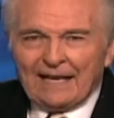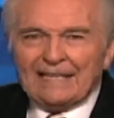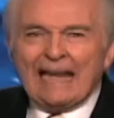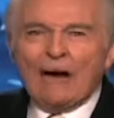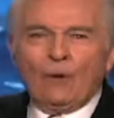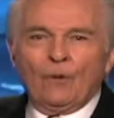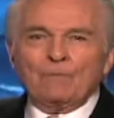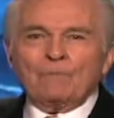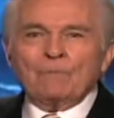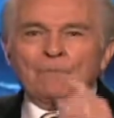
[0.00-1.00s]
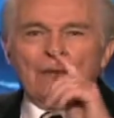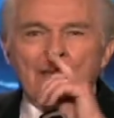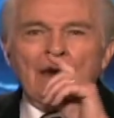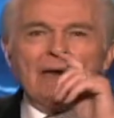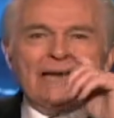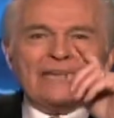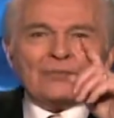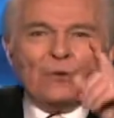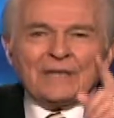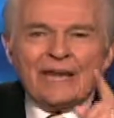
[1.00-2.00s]
Now, he's
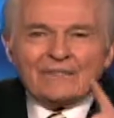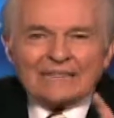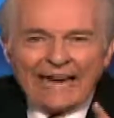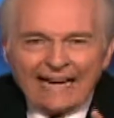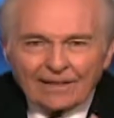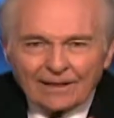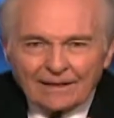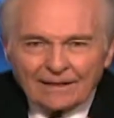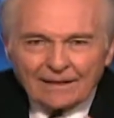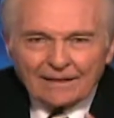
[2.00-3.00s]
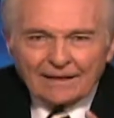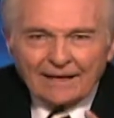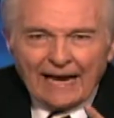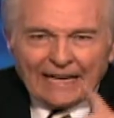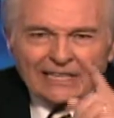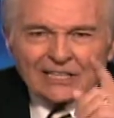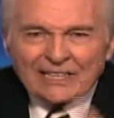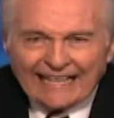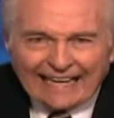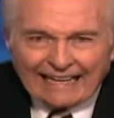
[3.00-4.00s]
going to have a title, and it's the
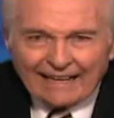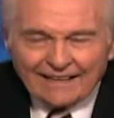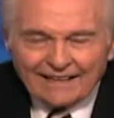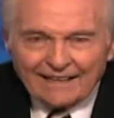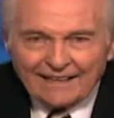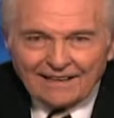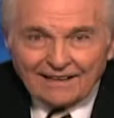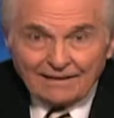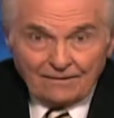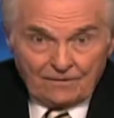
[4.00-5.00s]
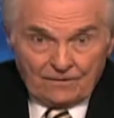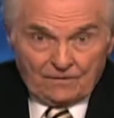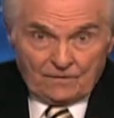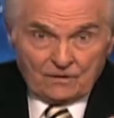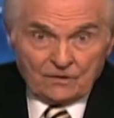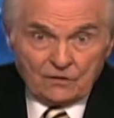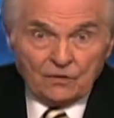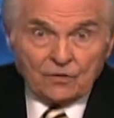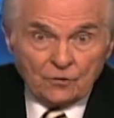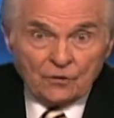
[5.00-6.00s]
king. Does
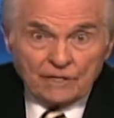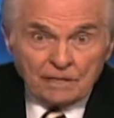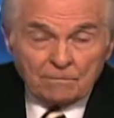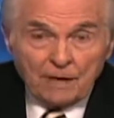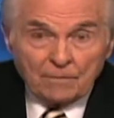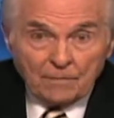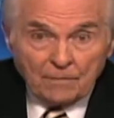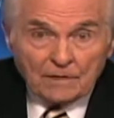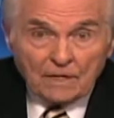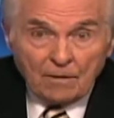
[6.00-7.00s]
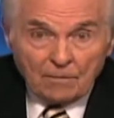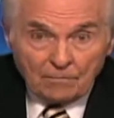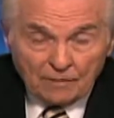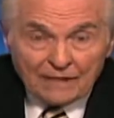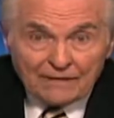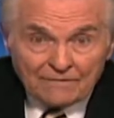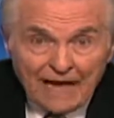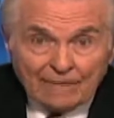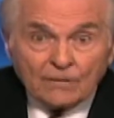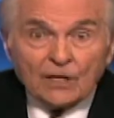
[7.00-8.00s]
Judaism believe
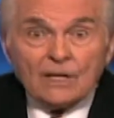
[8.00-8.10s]
that?